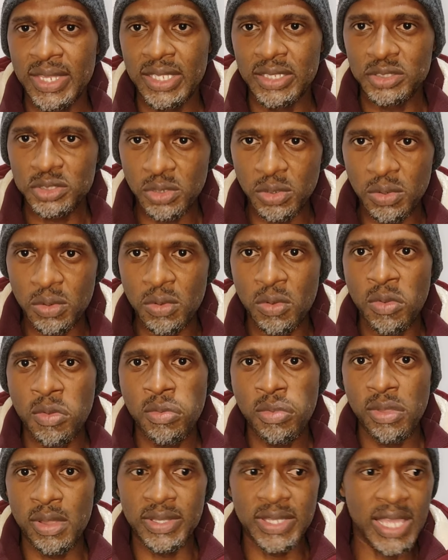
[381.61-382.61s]
So
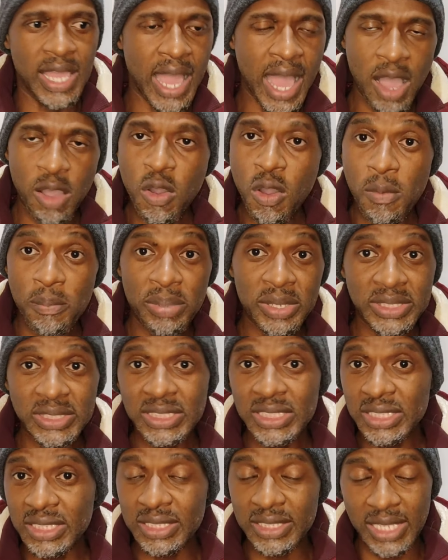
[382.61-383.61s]
they are
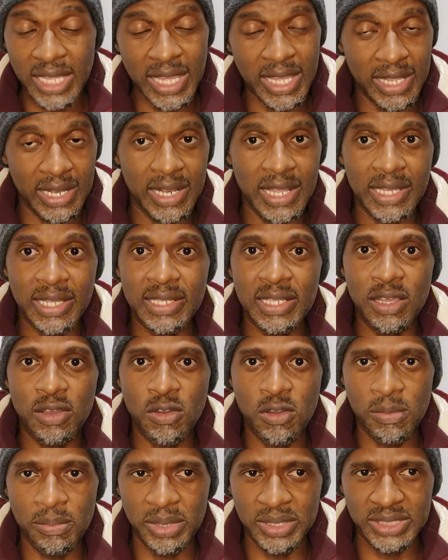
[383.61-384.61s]
competing there, like they are
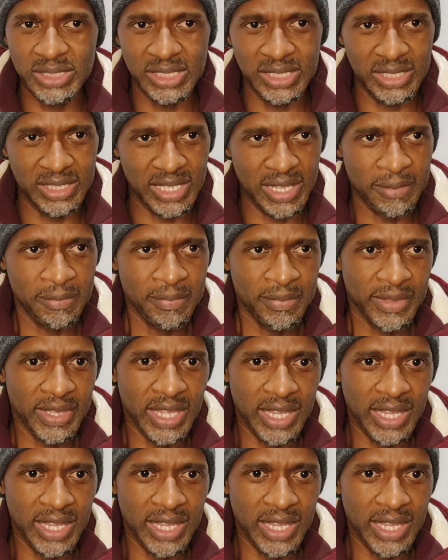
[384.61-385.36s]
competing there.